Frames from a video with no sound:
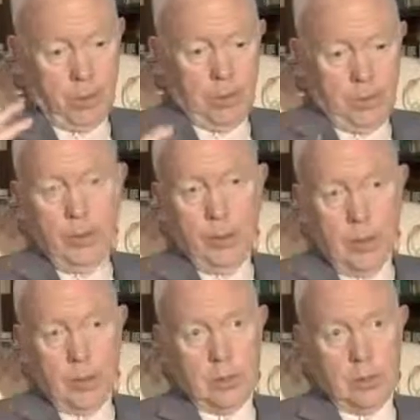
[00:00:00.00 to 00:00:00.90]
do
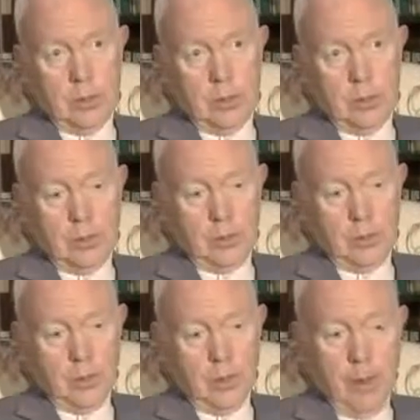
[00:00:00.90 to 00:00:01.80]
it,
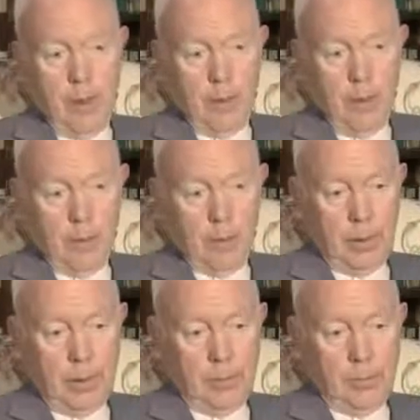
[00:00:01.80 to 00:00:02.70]
but the mind map
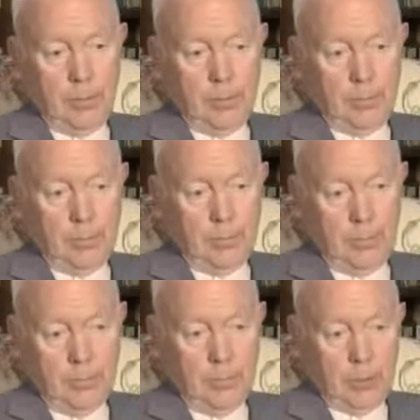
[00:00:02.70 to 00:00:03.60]
became
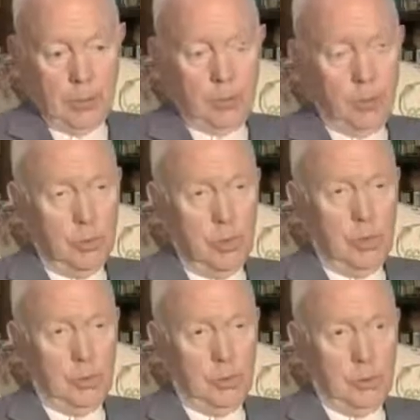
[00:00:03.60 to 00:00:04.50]
much more
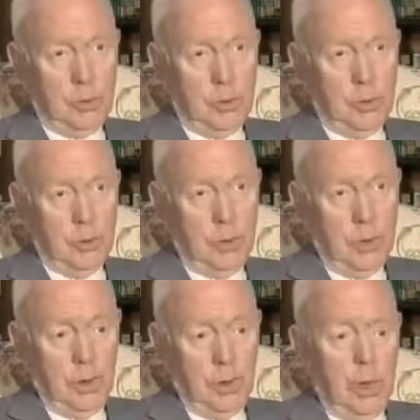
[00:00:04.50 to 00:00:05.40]
beautiful
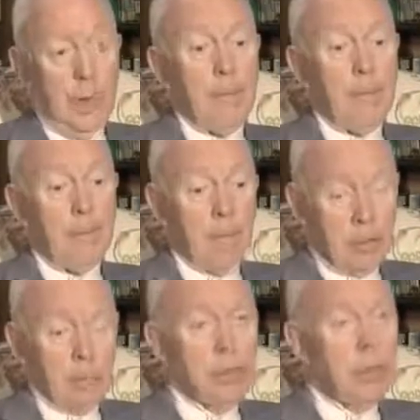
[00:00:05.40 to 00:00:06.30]
and
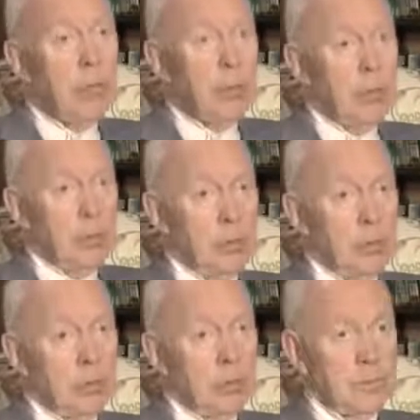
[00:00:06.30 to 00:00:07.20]
much more memorable.